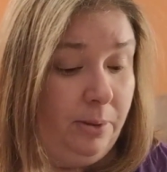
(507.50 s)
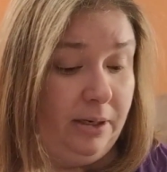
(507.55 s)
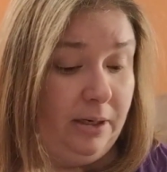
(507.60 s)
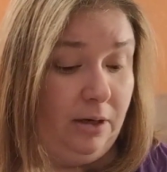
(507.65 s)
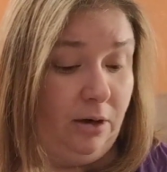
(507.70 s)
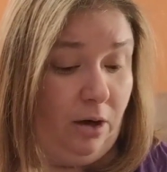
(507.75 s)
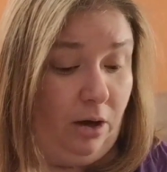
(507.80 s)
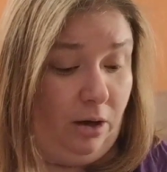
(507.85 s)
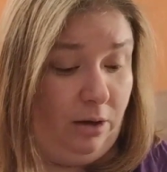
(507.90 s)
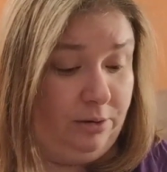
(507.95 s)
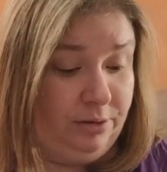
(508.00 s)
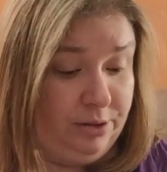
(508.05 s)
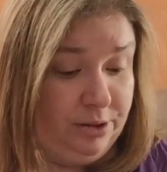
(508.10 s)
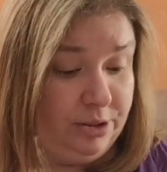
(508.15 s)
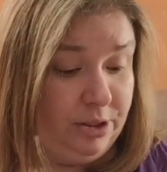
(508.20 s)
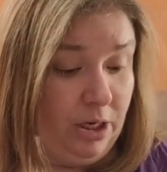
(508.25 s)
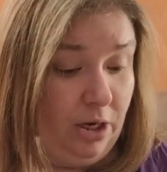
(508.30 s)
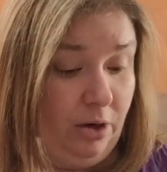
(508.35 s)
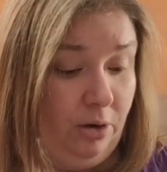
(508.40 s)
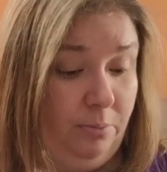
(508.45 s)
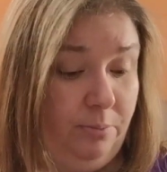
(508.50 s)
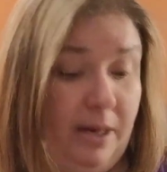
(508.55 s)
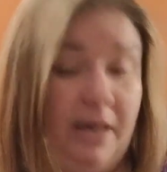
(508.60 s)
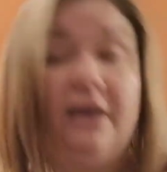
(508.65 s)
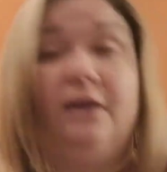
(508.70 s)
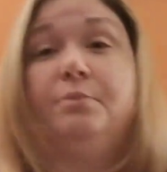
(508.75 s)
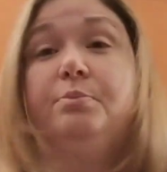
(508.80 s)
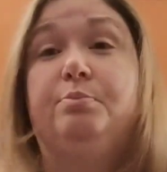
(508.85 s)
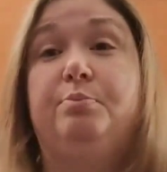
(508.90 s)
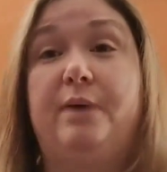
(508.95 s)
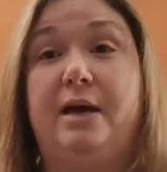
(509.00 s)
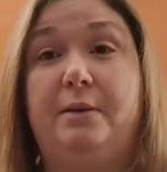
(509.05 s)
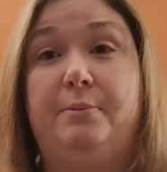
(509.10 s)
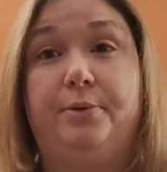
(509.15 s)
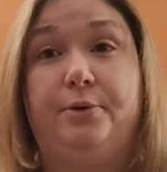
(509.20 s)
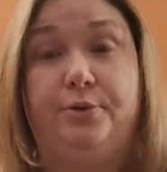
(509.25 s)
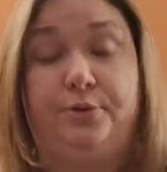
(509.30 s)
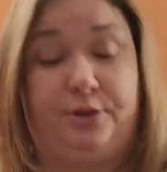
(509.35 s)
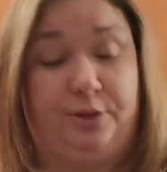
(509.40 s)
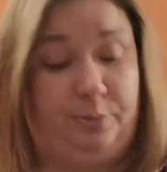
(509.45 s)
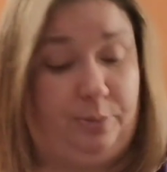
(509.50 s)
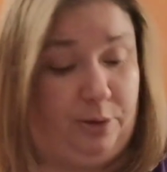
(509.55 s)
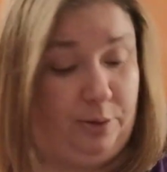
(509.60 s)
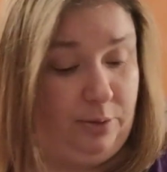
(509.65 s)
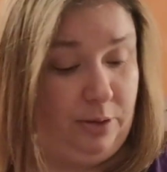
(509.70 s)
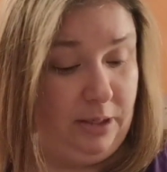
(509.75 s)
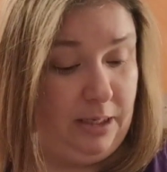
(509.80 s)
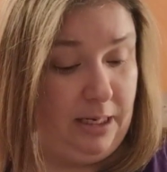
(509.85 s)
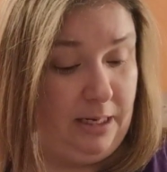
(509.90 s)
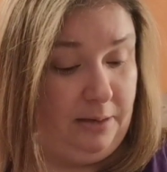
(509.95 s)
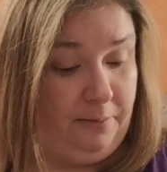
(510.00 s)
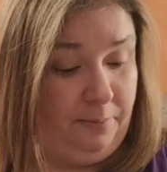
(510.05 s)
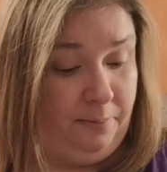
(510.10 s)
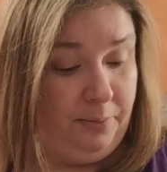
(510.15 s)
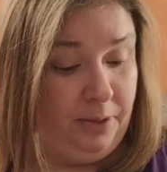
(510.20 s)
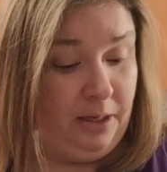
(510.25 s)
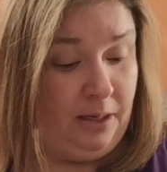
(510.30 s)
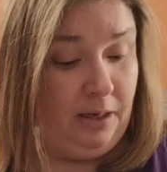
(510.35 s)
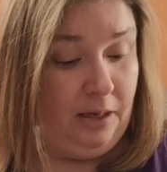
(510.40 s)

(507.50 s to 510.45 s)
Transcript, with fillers: But it also may may boost immunity.